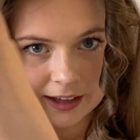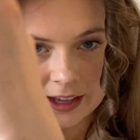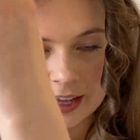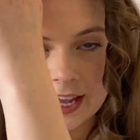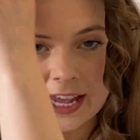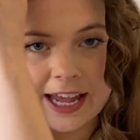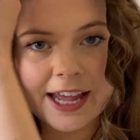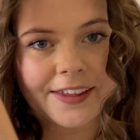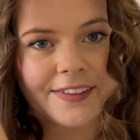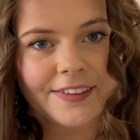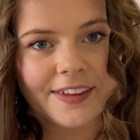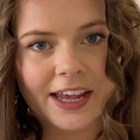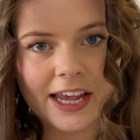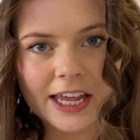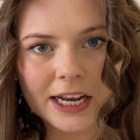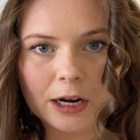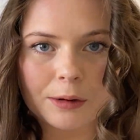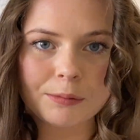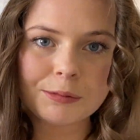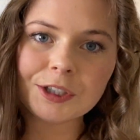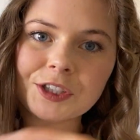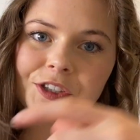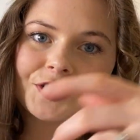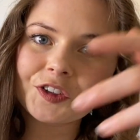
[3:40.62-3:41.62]
And then
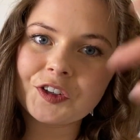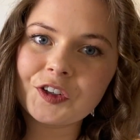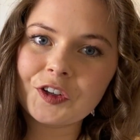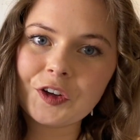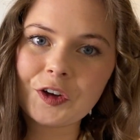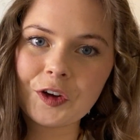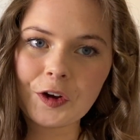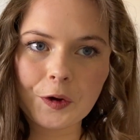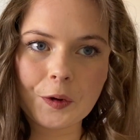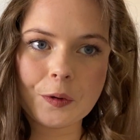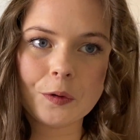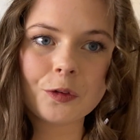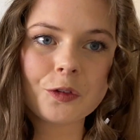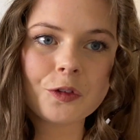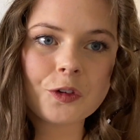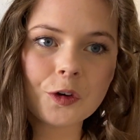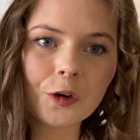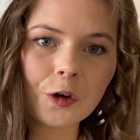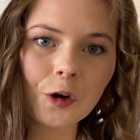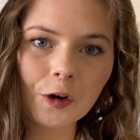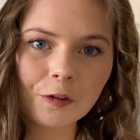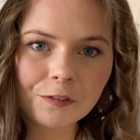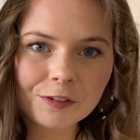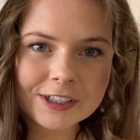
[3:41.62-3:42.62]
I'm just going to curl. So
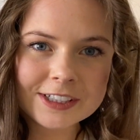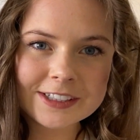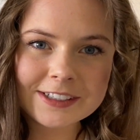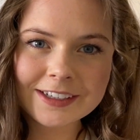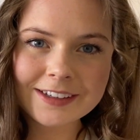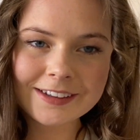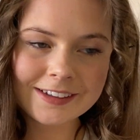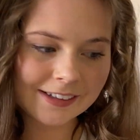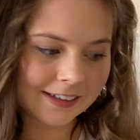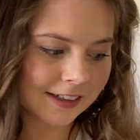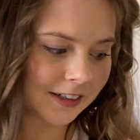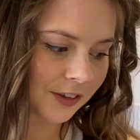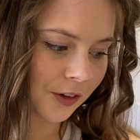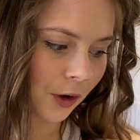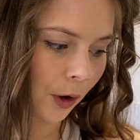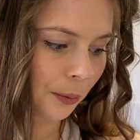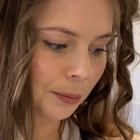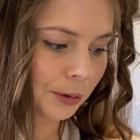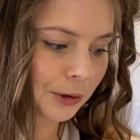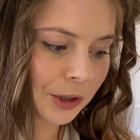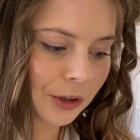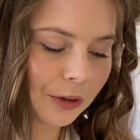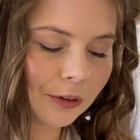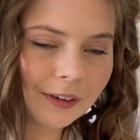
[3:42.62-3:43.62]
obviously this is
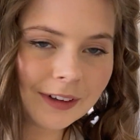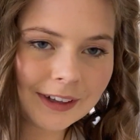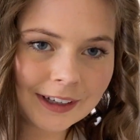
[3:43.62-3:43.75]
optional